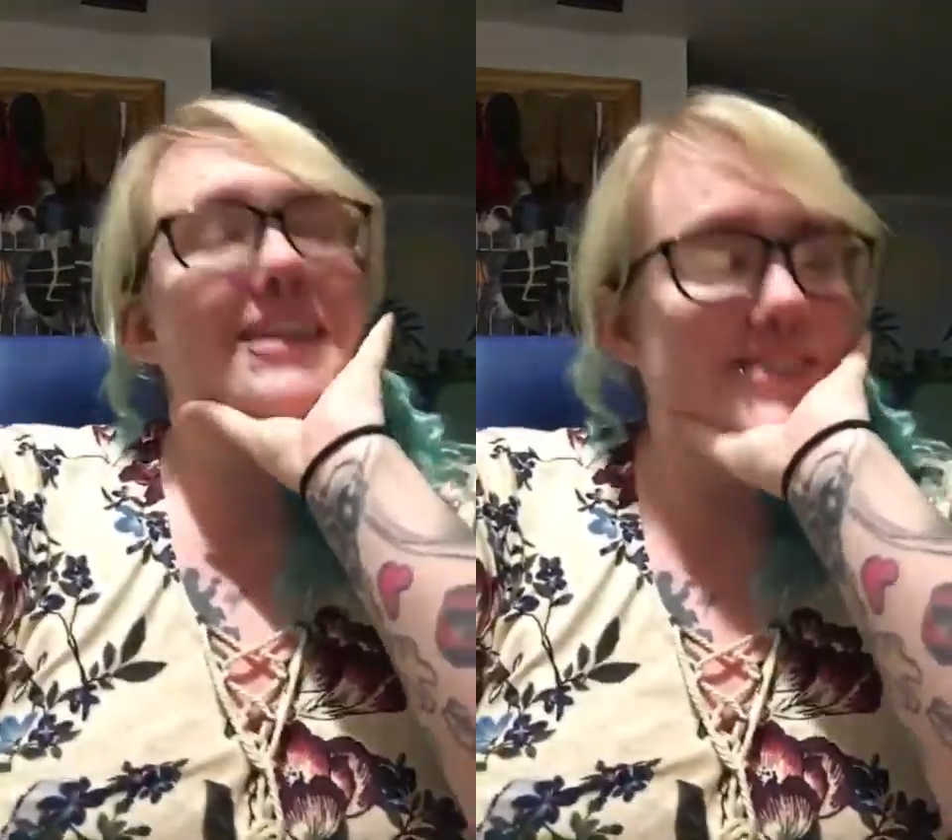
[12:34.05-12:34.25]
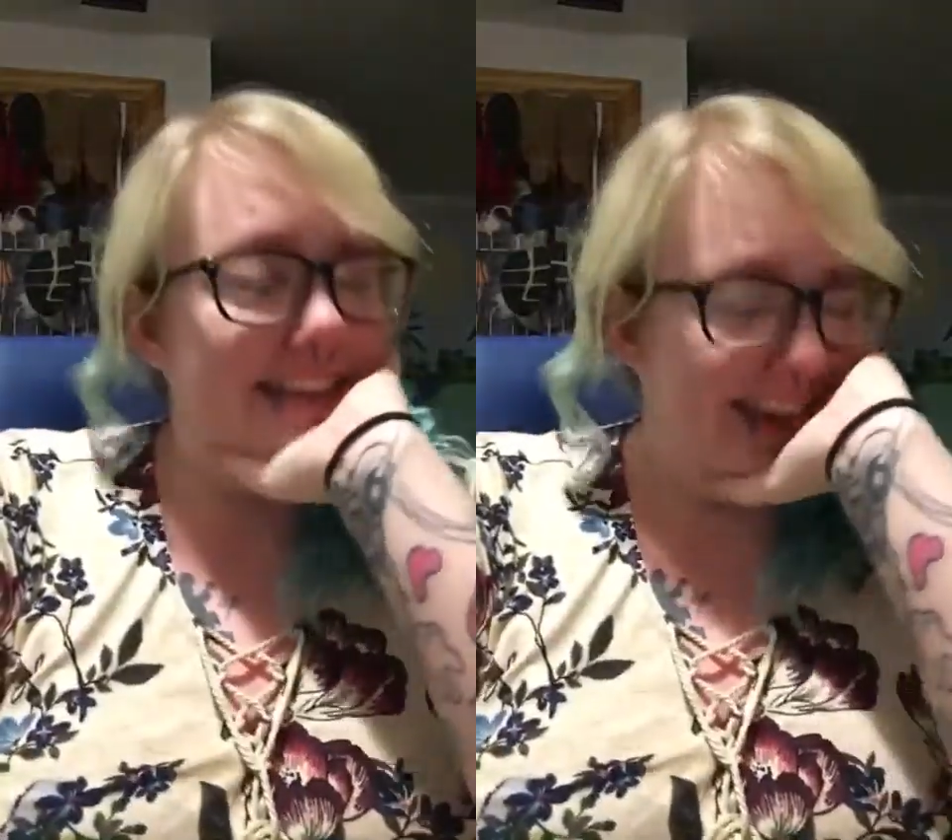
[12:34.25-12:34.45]

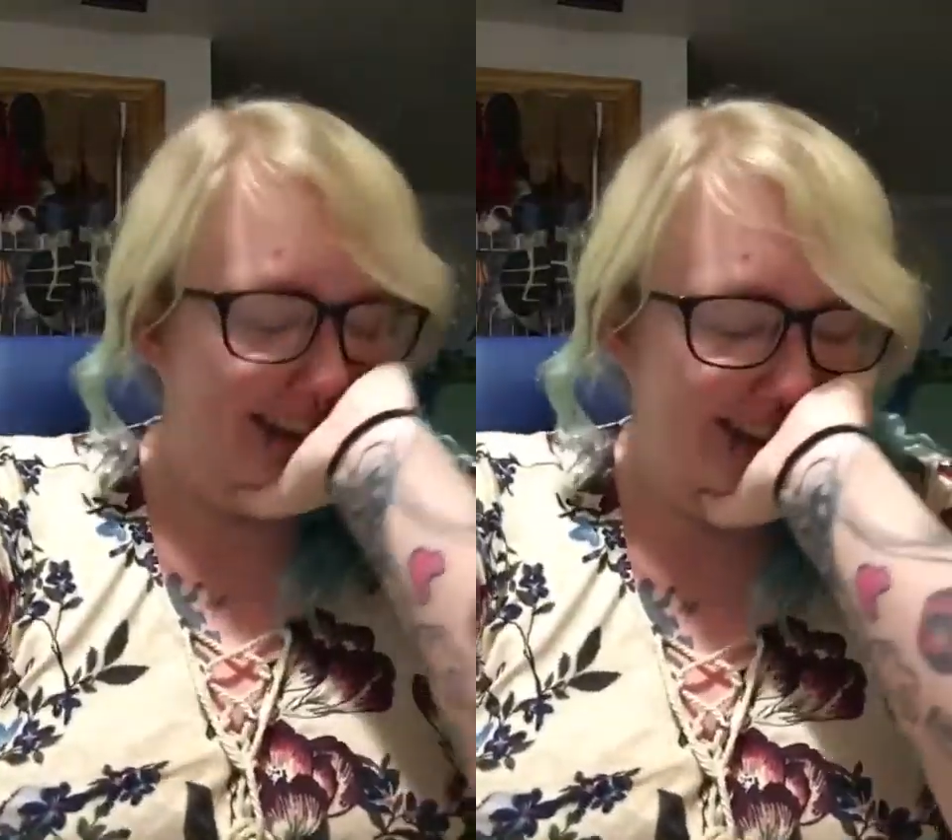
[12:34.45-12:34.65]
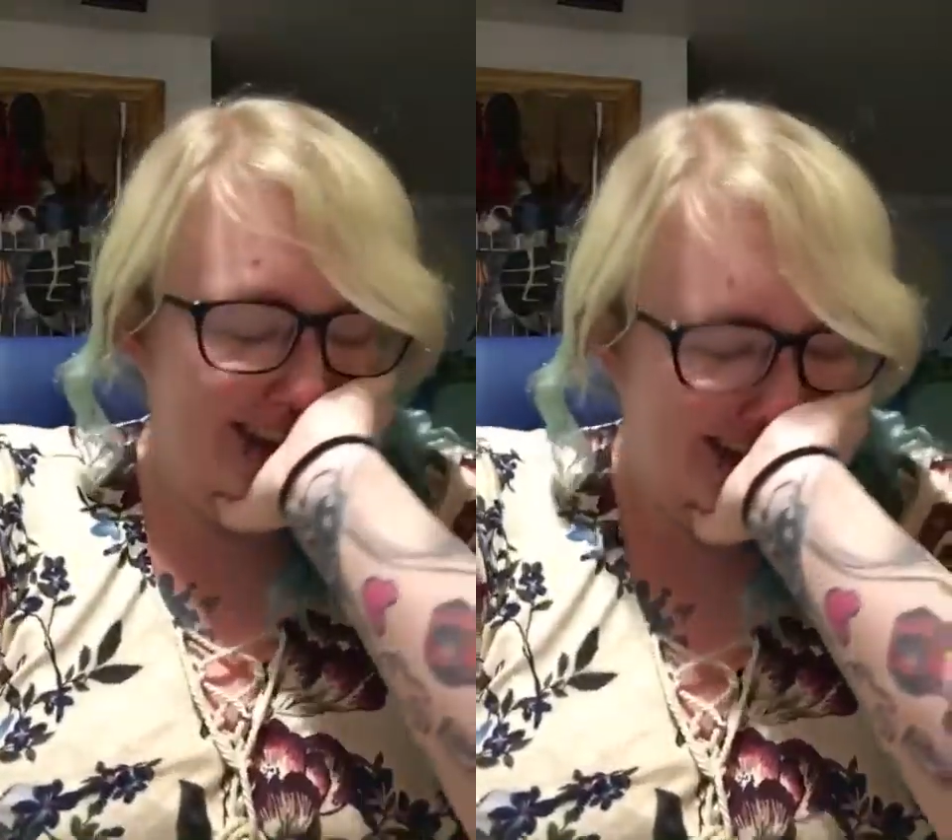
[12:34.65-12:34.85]
That was kind
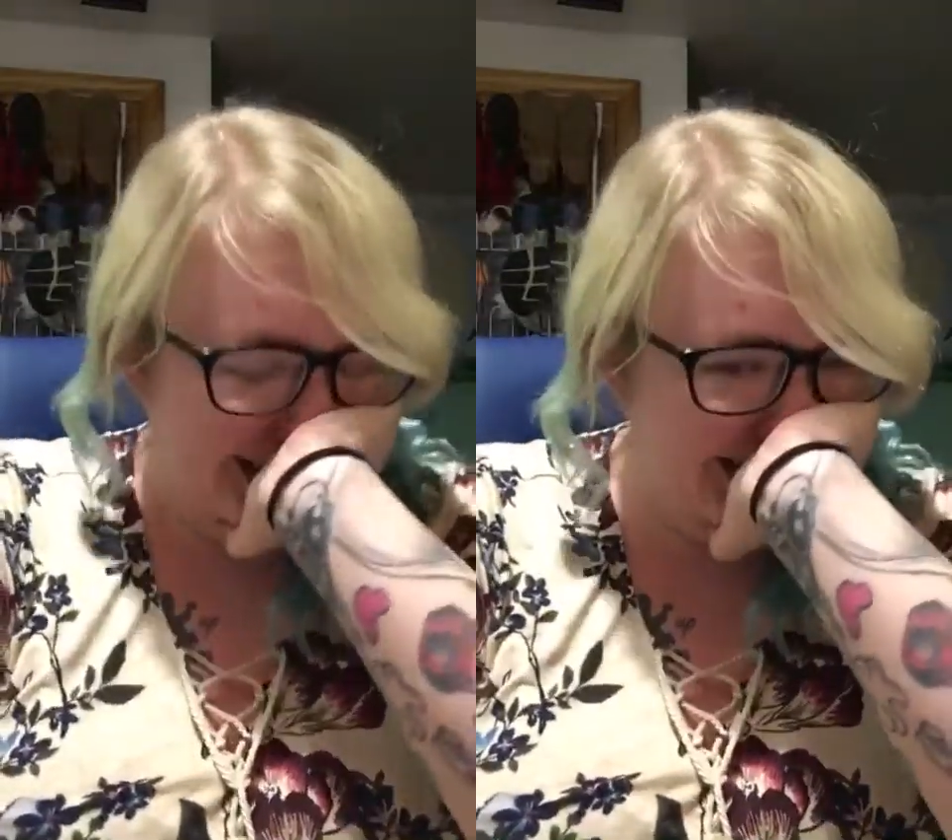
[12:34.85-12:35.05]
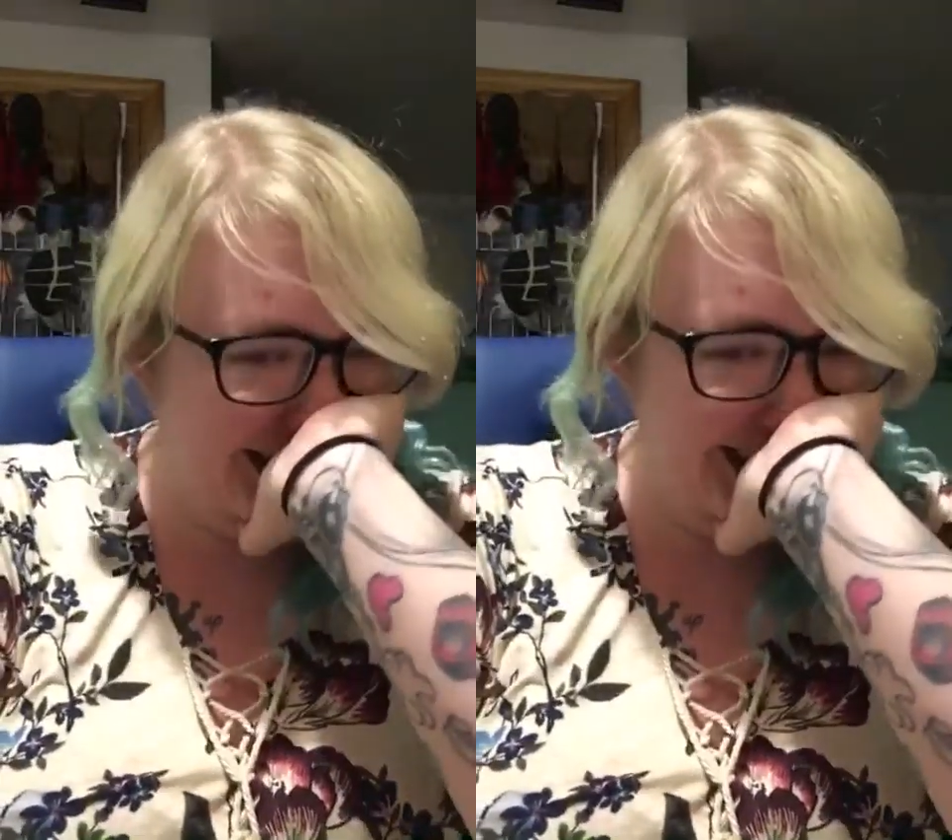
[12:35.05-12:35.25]
of...
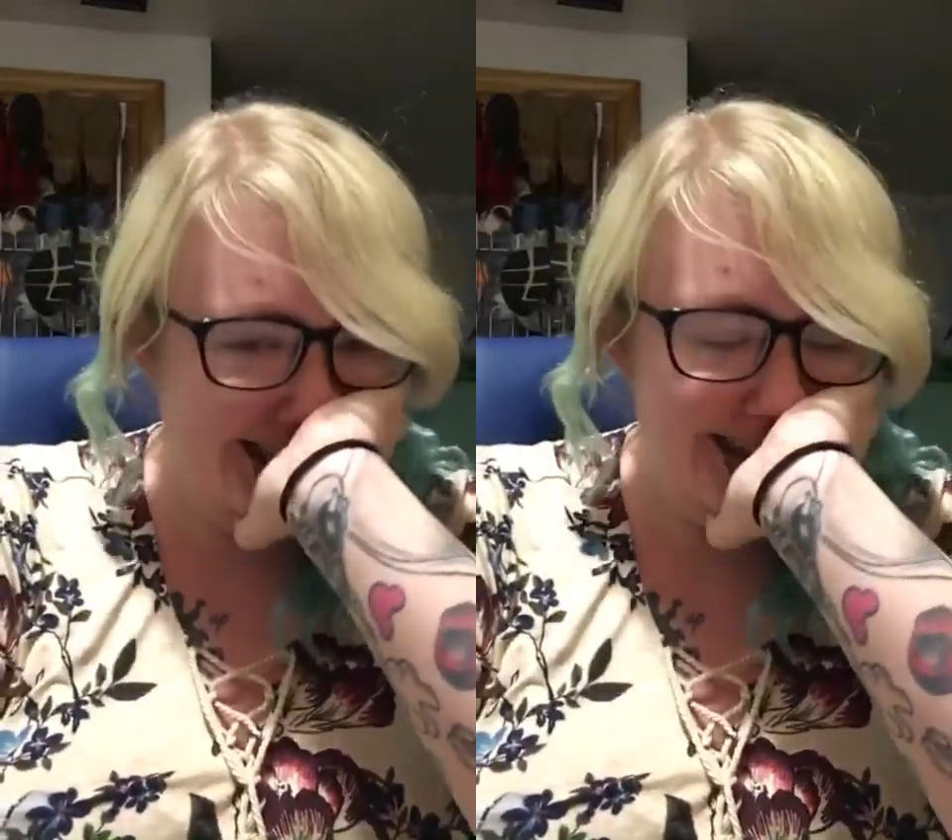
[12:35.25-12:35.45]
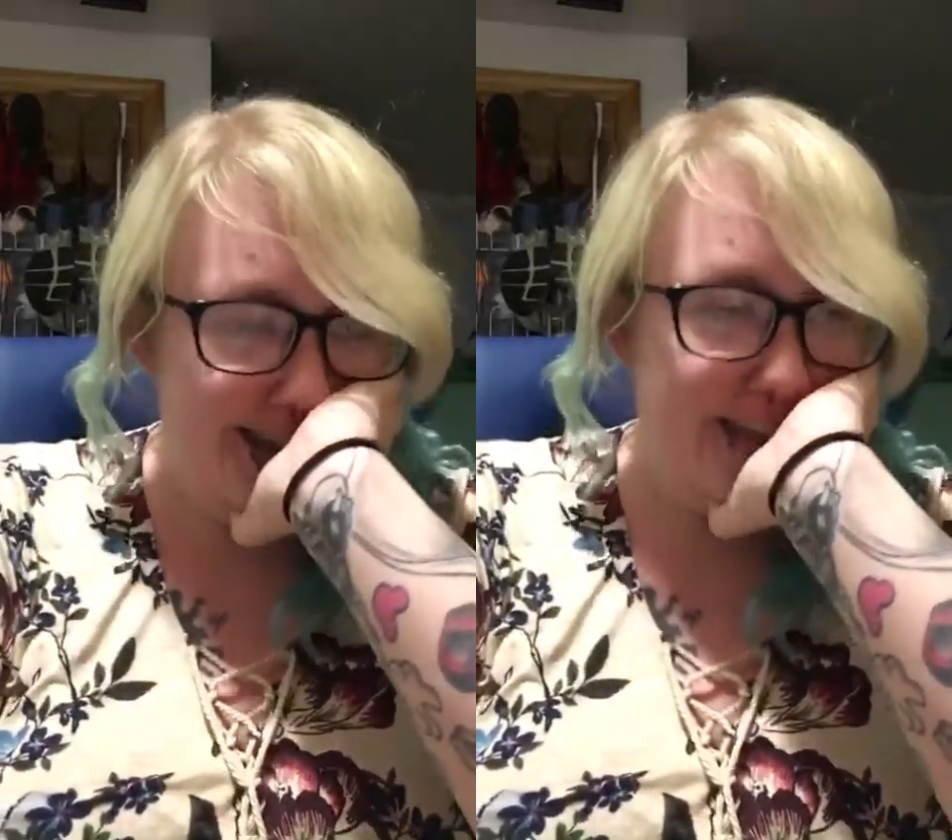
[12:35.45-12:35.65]

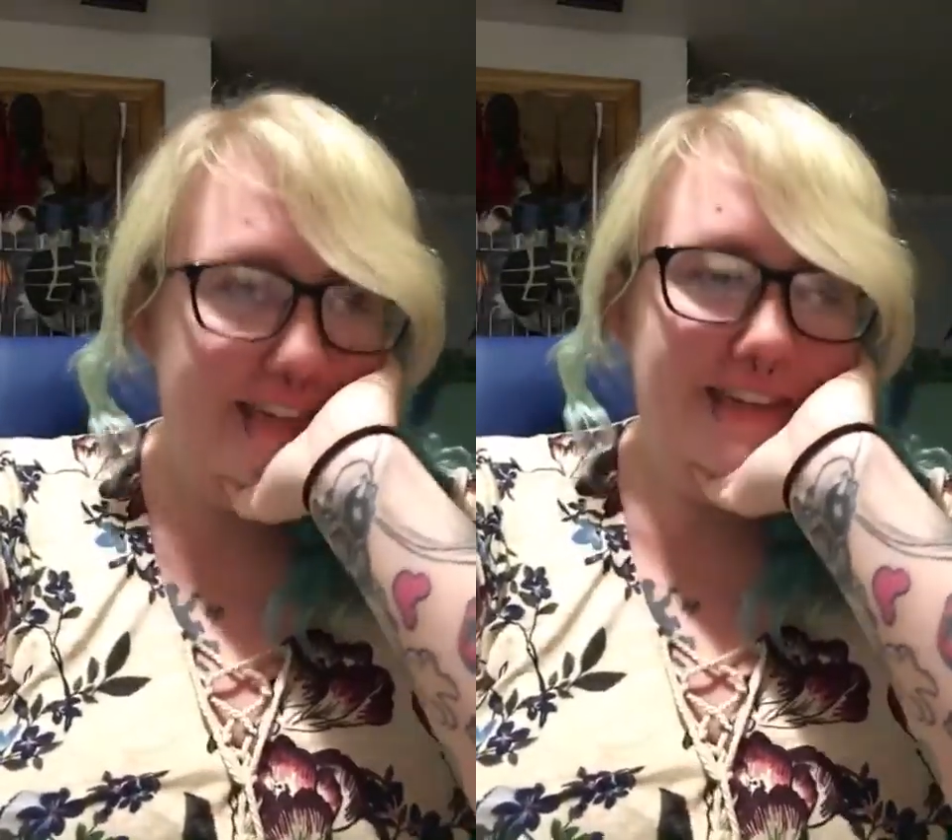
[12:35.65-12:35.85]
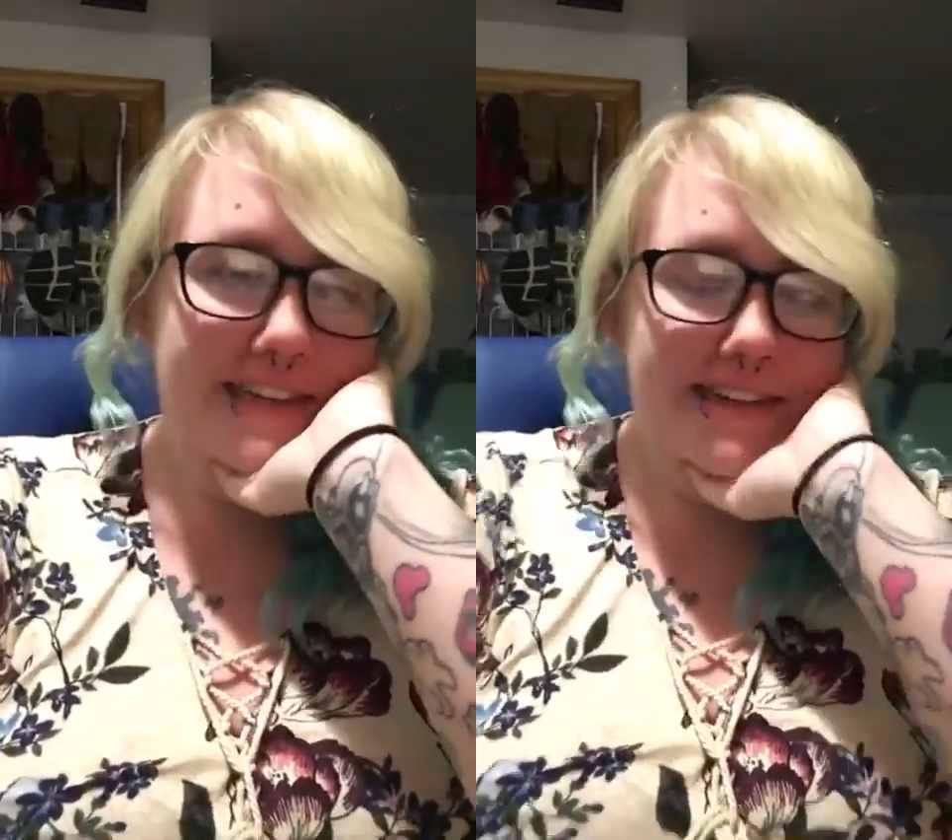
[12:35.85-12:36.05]

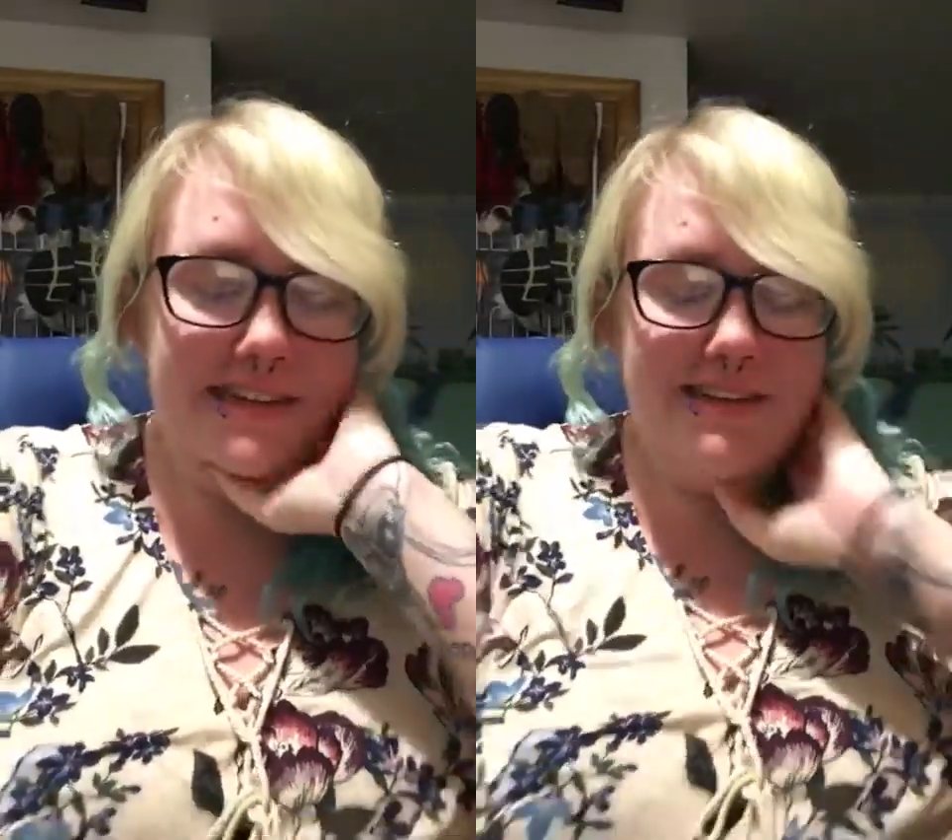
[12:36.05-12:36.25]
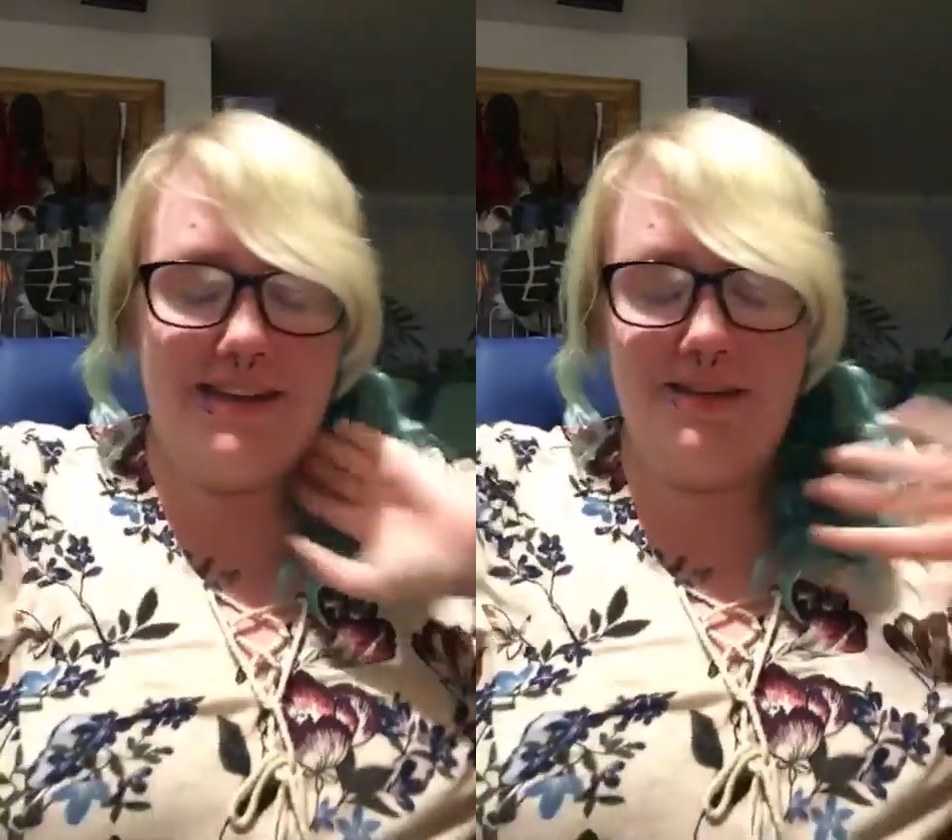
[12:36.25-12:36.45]

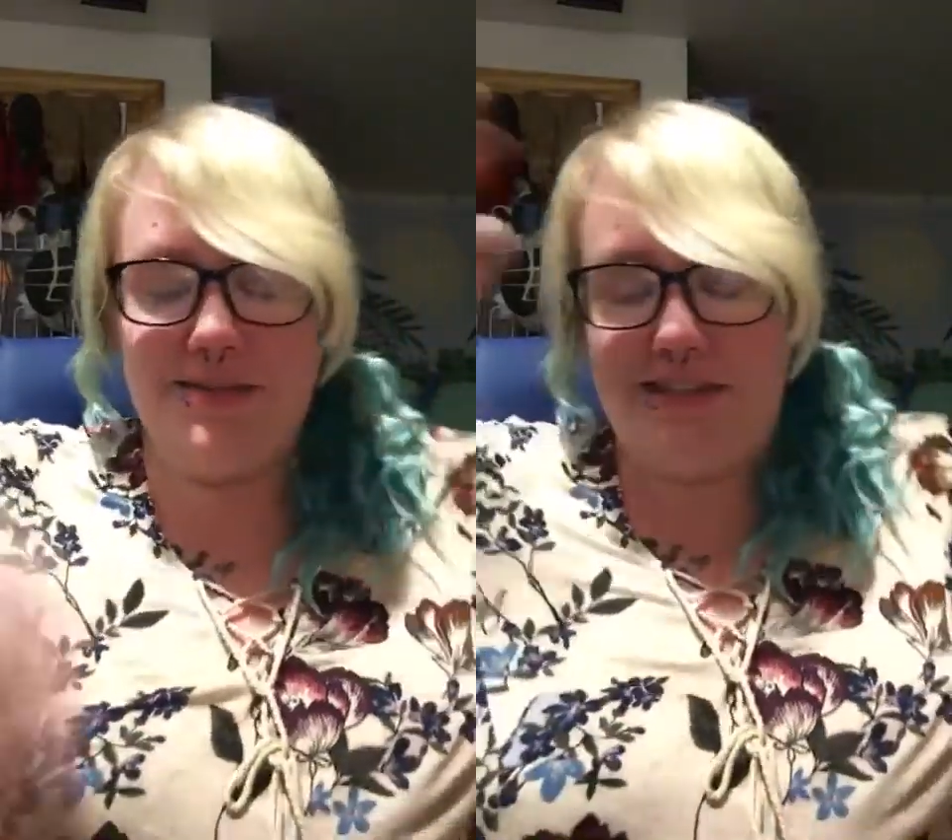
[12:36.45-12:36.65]
that was